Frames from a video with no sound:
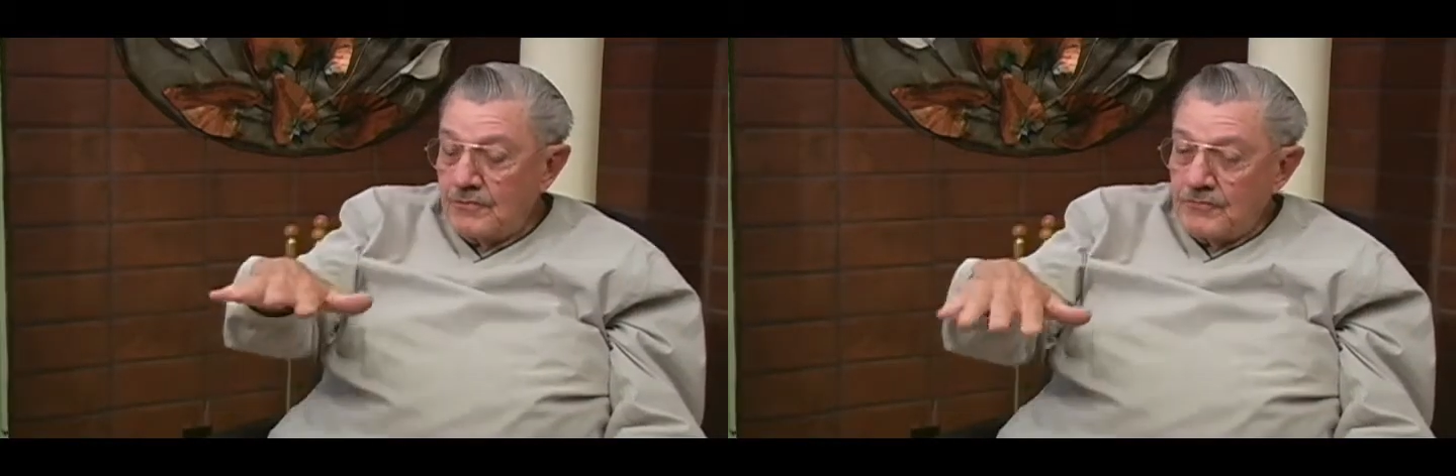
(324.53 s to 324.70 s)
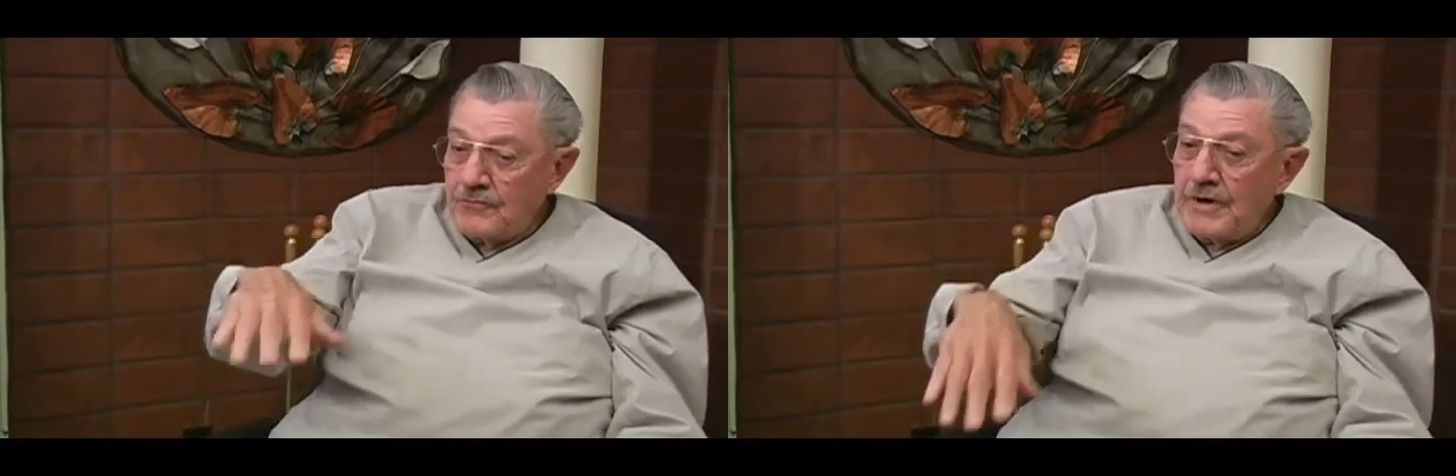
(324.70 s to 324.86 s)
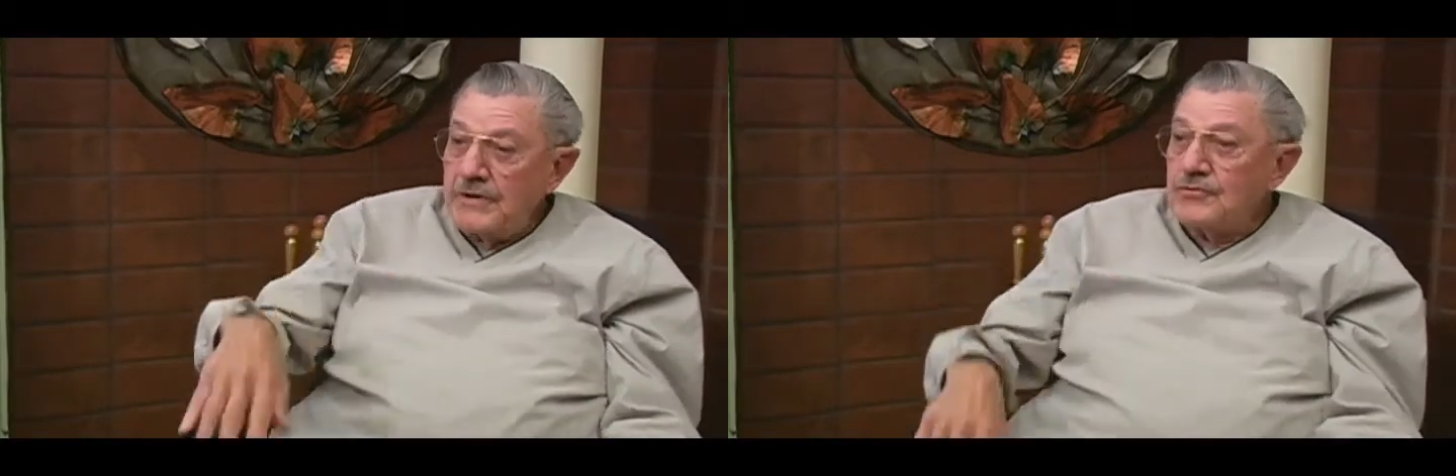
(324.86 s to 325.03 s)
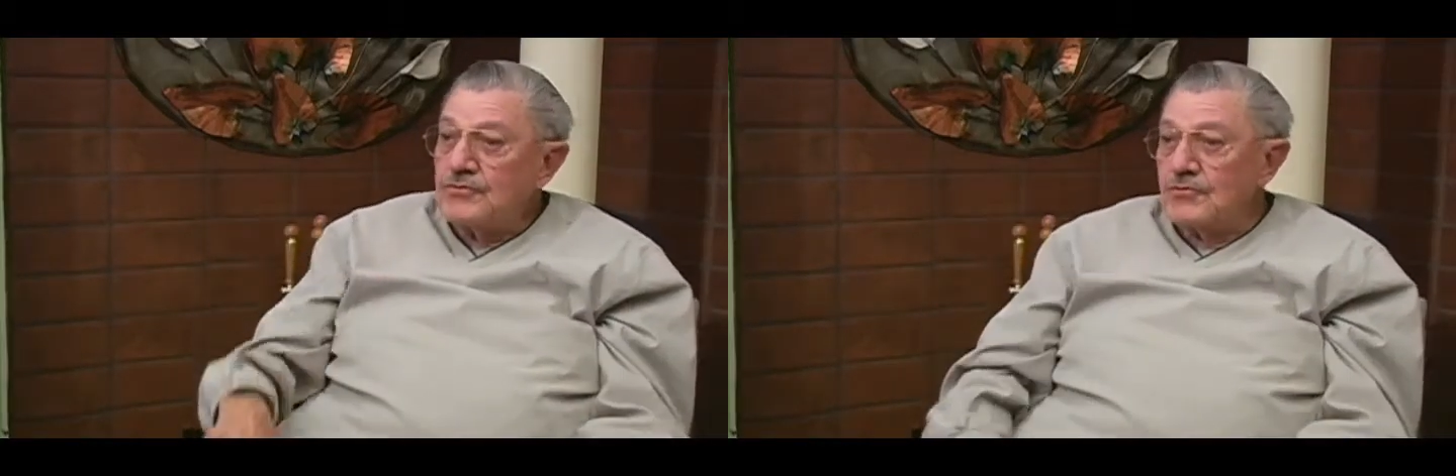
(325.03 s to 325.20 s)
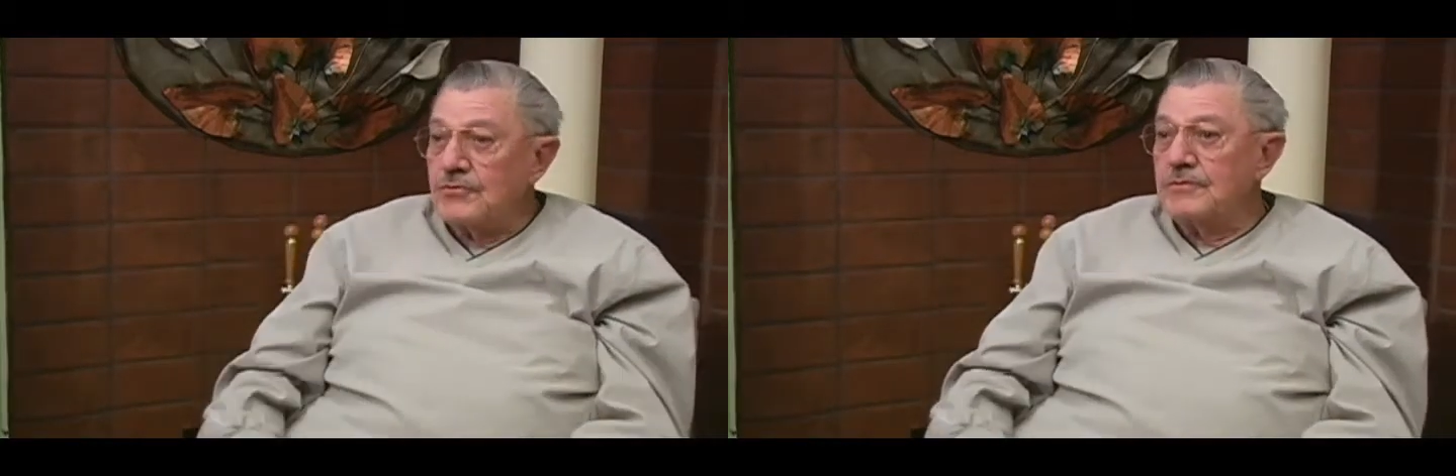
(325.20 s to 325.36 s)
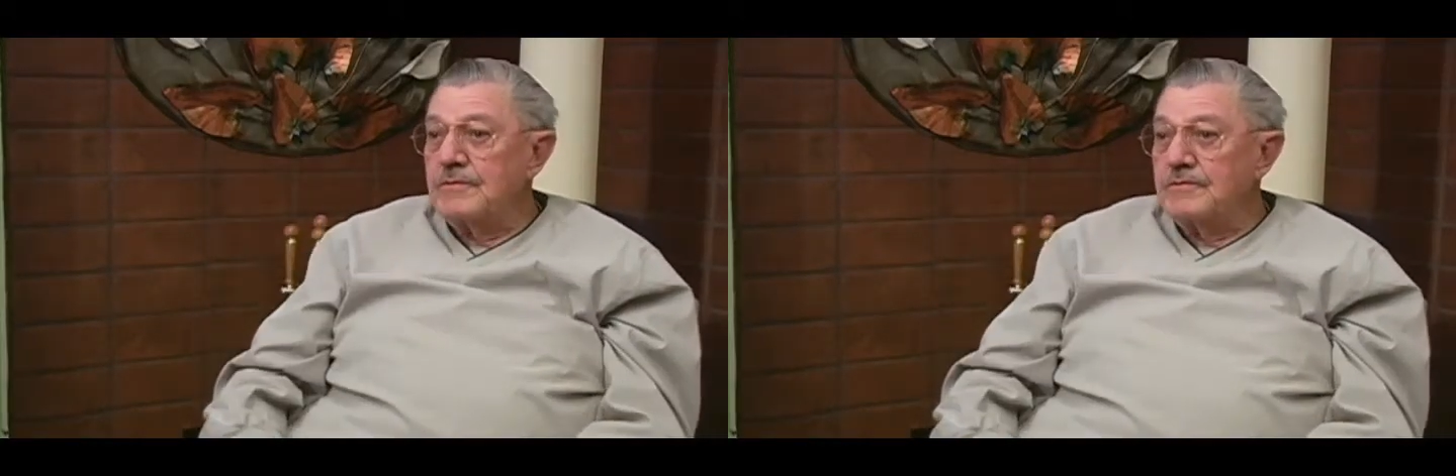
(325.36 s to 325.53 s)
right
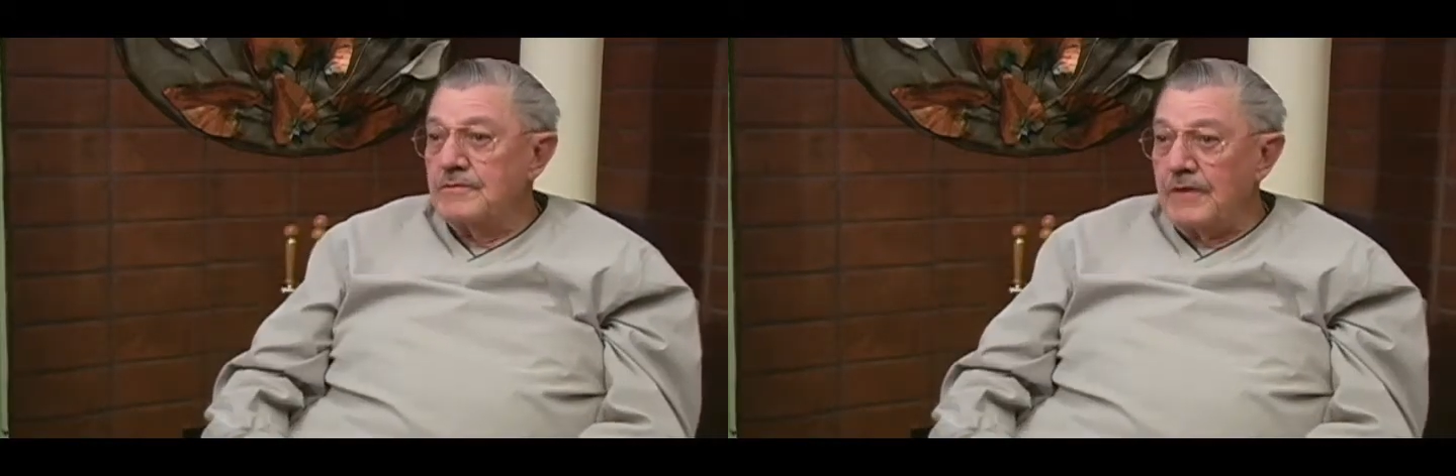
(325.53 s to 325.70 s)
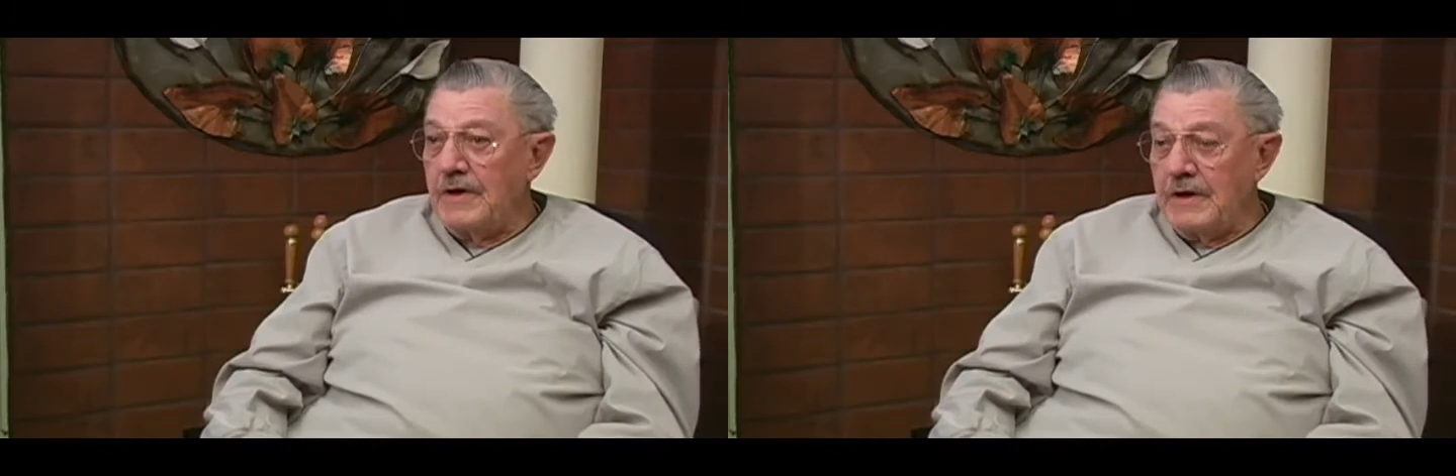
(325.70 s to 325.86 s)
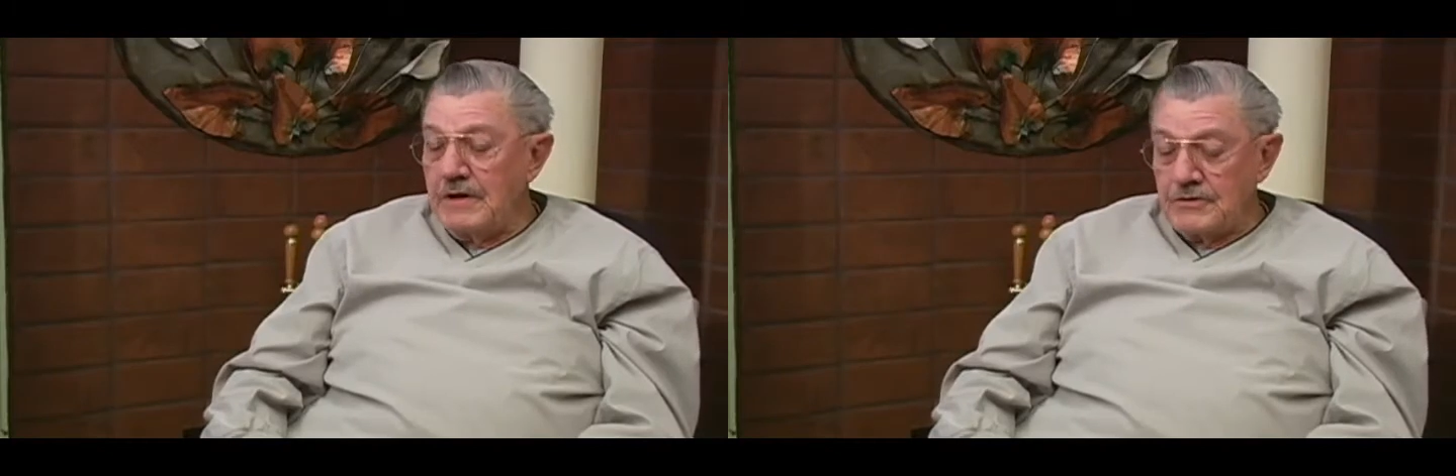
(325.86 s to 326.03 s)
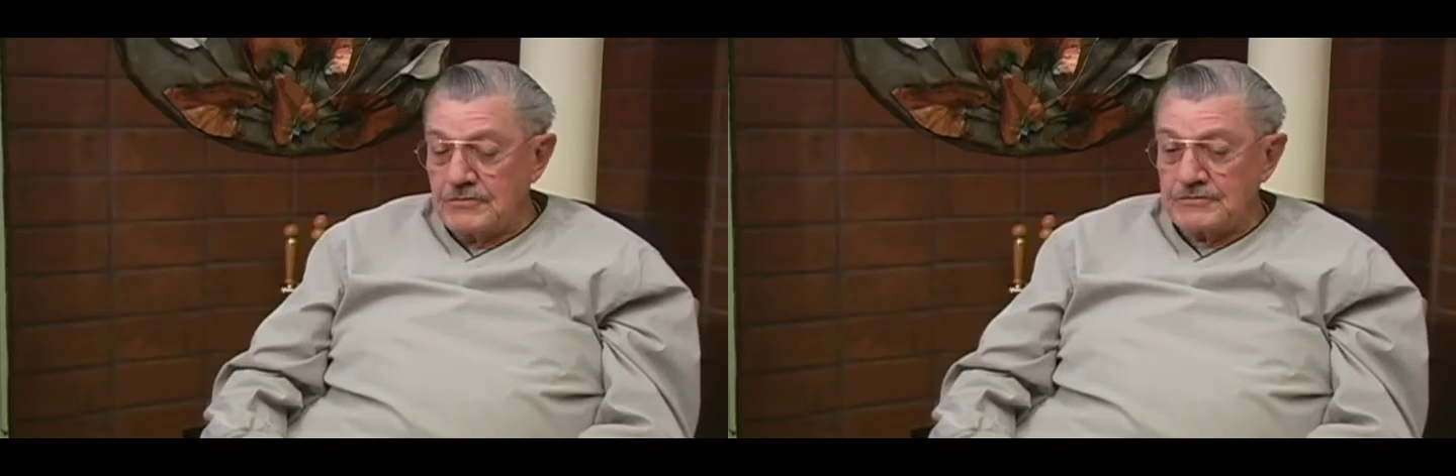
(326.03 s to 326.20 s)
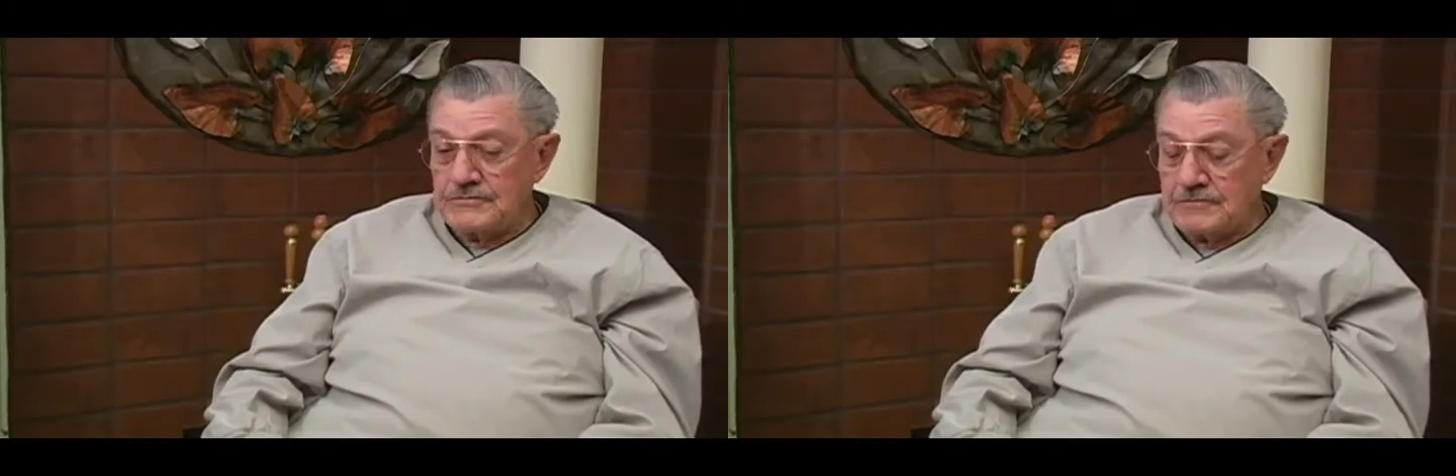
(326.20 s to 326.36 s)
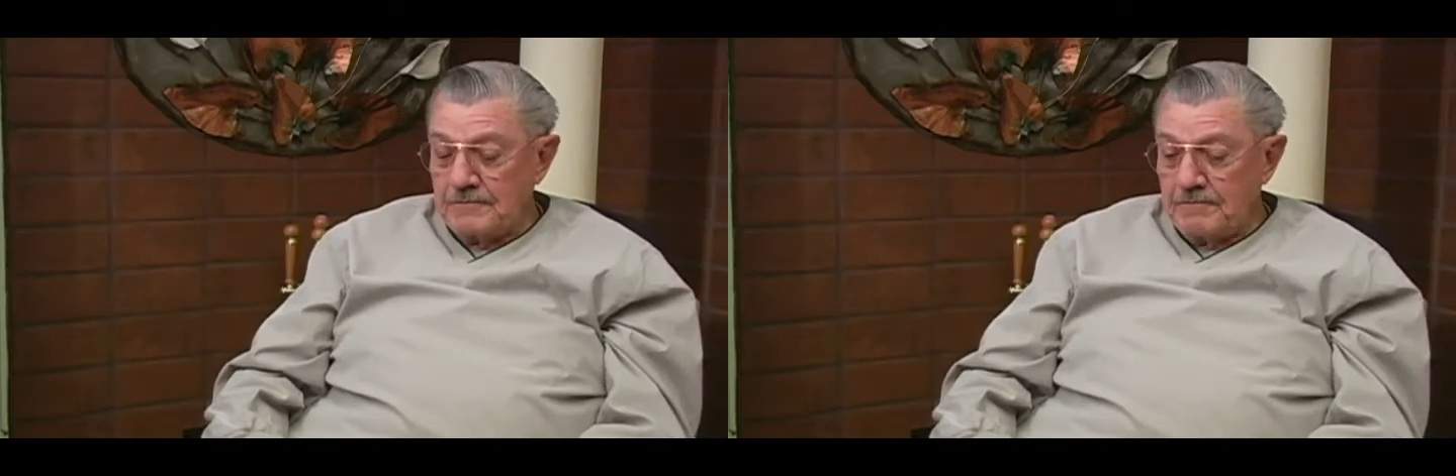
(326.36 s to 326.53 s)
toward the
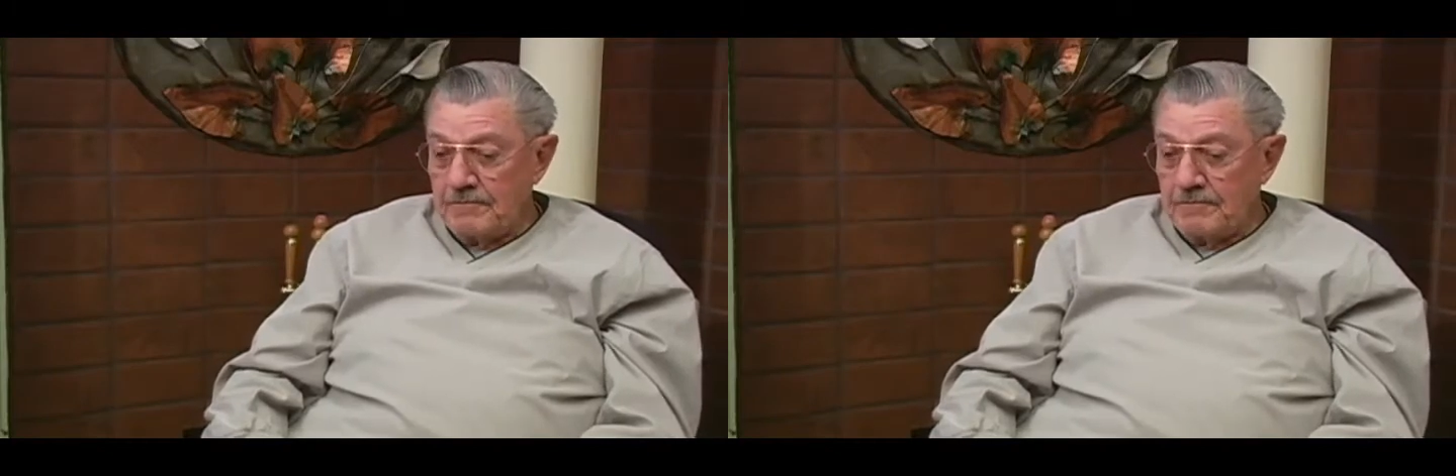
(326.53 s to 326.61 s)
hangars.